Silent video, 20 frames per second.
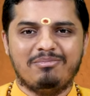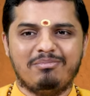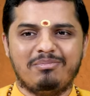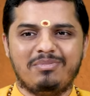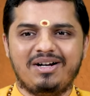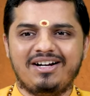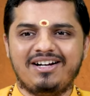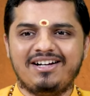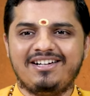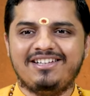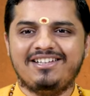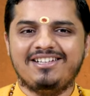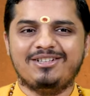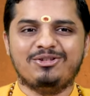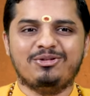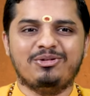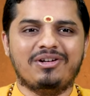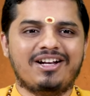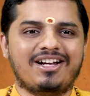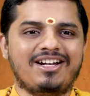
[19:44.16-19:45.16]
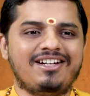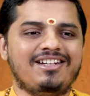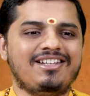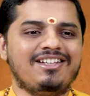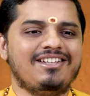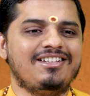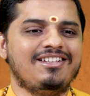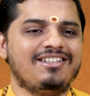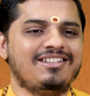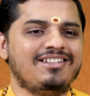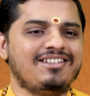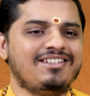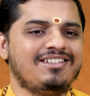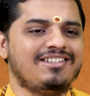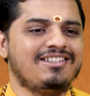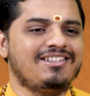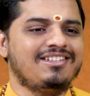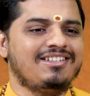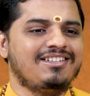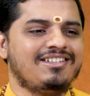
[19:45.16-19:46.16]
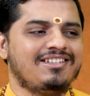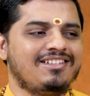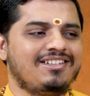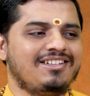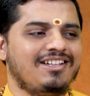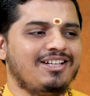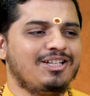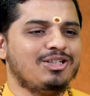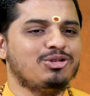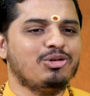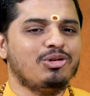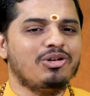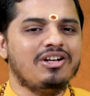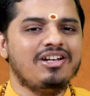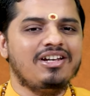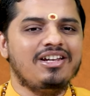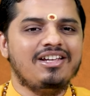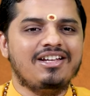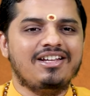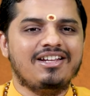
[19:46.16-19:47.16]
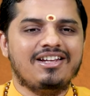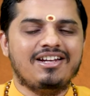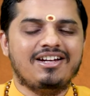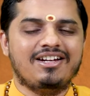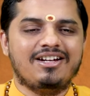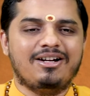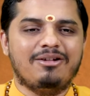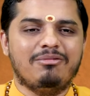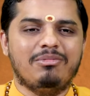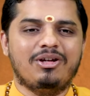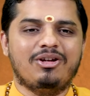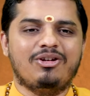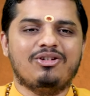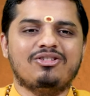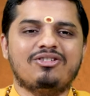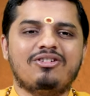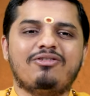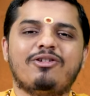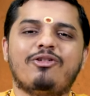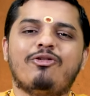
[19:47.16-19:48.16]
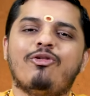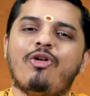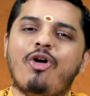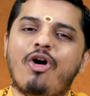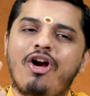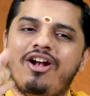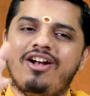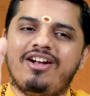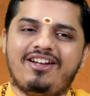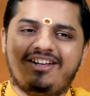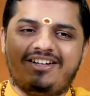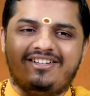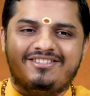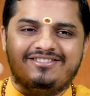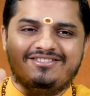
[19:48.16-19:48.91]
But this variety is only created because of a fault.